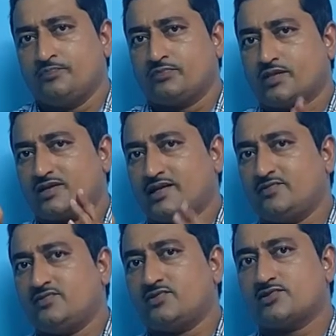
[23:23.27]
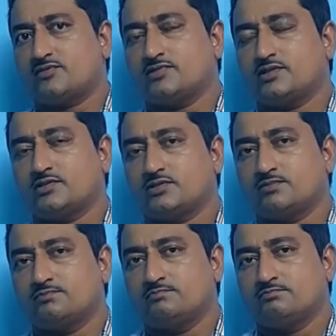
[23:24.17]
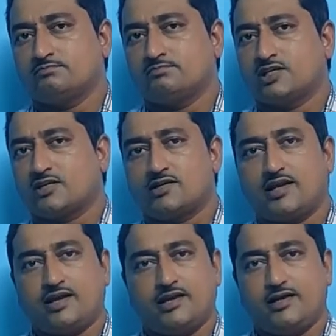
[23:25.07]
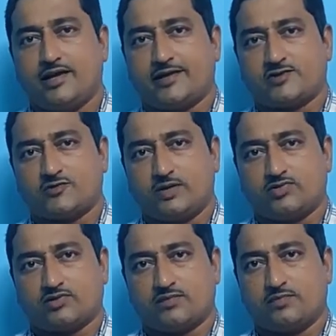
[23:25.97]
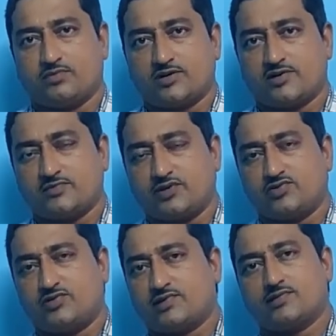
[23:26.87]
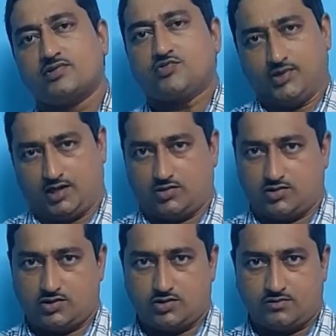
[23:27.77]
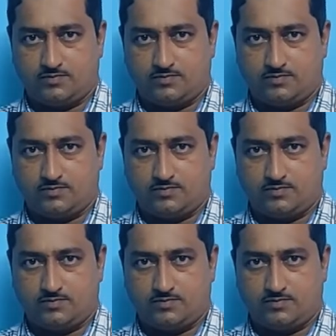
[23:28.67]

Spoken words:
the tense of the indirect speech or reported speech doesn't change.